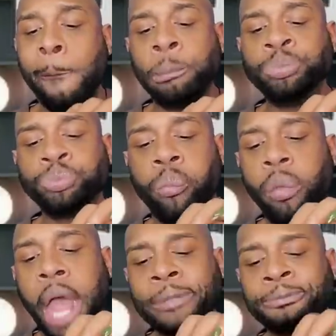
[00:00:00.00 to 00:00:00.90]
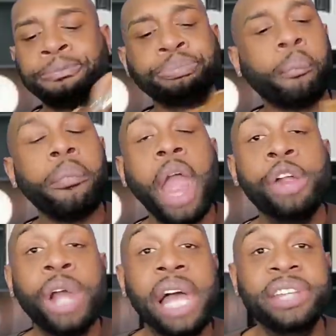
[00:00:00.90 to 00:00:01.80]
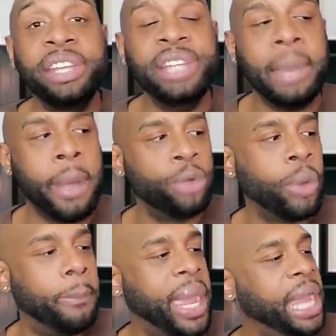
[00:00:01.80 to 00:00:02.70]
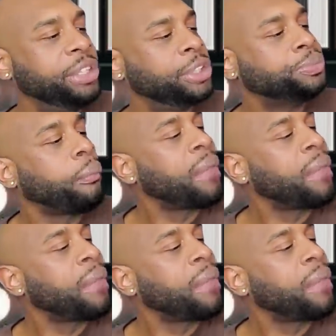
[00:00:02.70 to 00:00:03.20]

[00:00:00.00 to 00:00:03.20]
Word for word: Mm-mm-mm. You got these neck bones were baked.